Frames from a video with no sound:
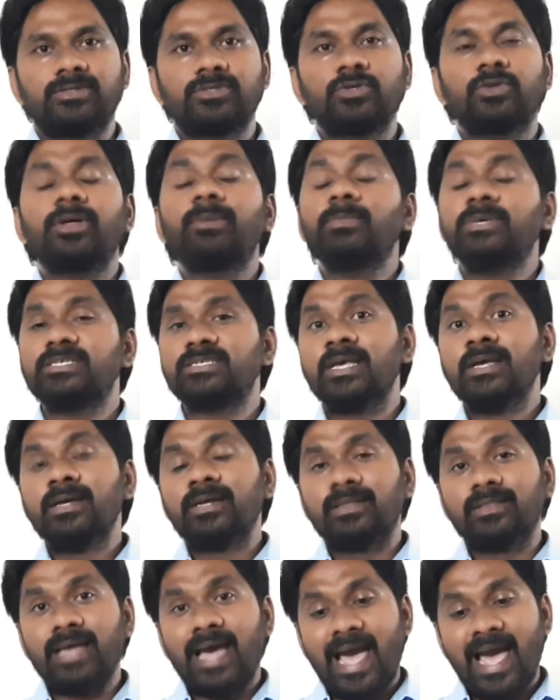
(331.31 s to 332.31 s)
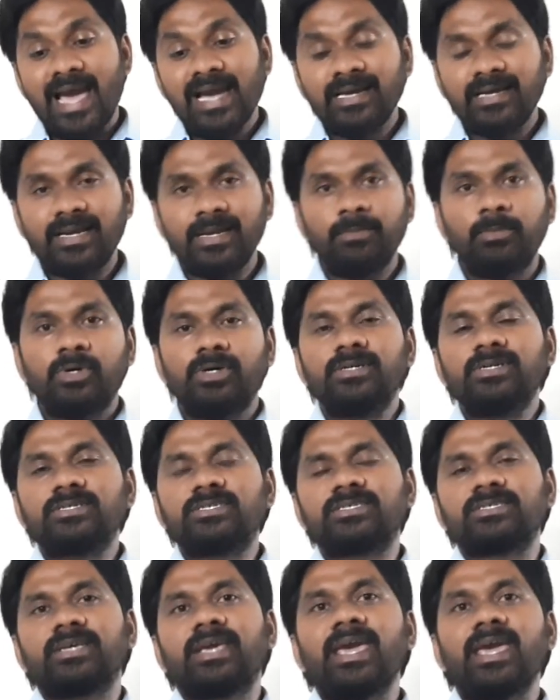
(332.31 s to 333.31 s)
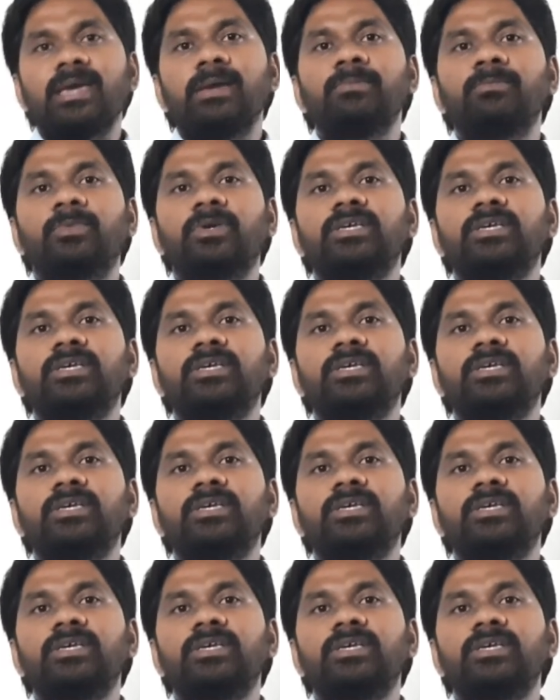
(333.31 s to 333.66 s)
So that means the Angry Birds game